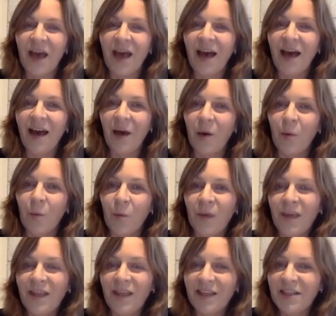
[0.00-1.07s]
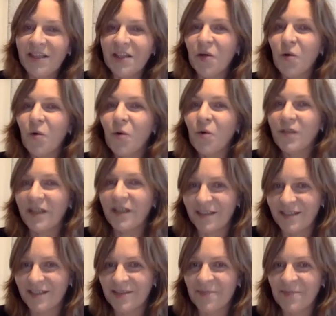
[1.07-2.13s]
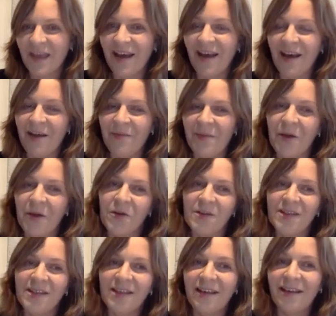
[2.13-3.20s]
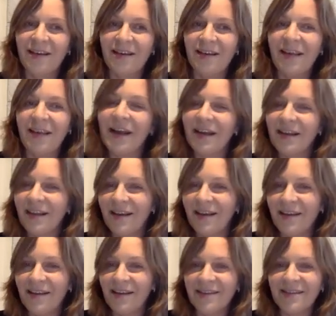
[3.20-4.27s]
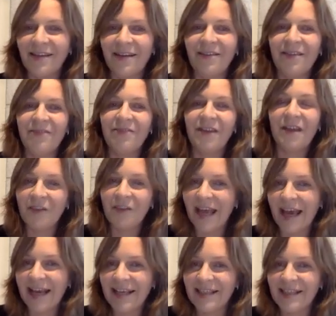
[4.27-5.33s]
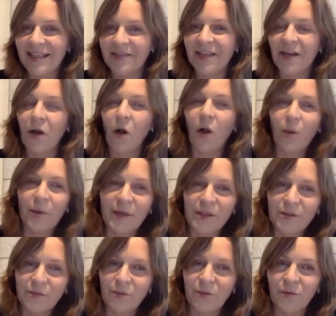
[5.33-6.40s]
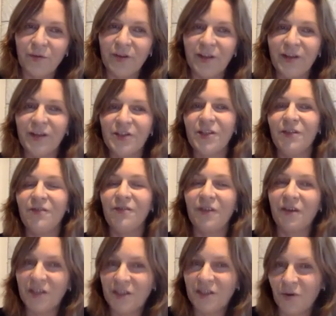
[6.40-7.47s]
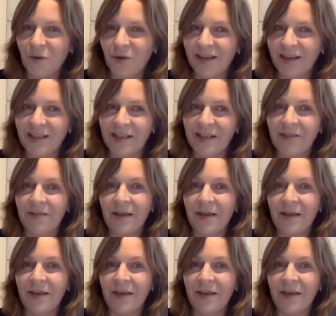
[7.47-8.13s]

uh, we need the coolers uh, because uh, younger learners are very active, they're always full of energy, very talkative.